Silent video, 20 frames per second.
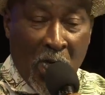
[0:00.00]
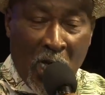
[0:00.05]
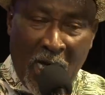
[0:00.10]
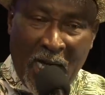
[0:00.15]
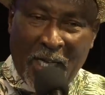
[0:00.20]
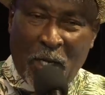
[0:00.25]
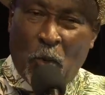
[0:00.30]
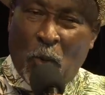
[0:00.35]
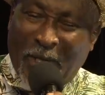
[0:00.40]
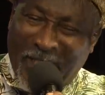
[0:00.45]

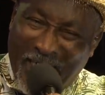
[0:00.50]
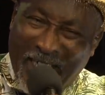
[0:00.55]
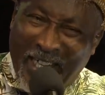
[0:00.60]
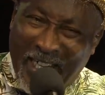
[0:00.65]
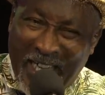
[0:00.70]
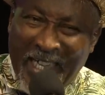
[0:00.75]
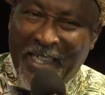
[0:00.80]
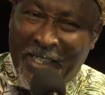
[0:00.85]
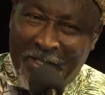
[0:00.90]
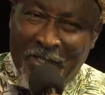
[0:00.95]
I would
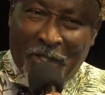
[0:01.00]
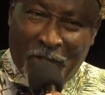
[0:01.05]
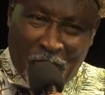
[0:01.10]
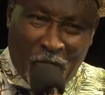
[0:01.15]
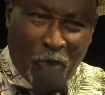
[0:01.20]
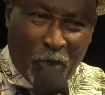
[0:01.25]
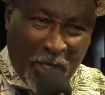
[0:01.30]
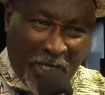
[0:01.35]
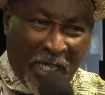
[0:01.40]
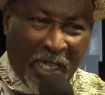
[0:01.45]
like to
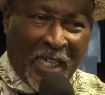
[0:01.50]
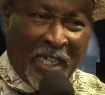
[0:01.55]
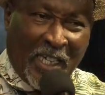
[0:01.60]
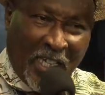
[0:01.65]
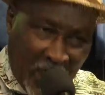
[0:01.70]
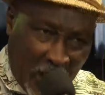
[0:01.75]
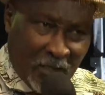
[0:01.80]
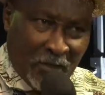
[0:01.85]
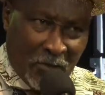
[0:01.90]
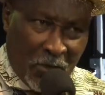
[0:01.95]
know,
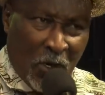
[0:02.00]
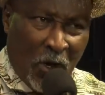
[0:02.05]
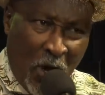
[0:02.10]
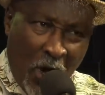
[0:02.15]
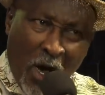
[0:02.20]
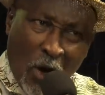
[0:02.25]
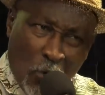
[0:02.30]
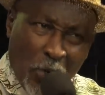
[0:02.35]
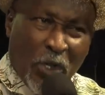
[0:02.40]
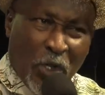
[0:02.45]
Kenny,
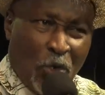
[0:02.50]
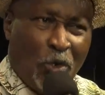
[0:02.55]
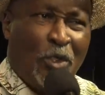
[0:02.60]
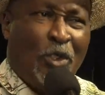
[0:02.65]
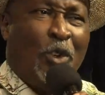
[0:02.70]
how you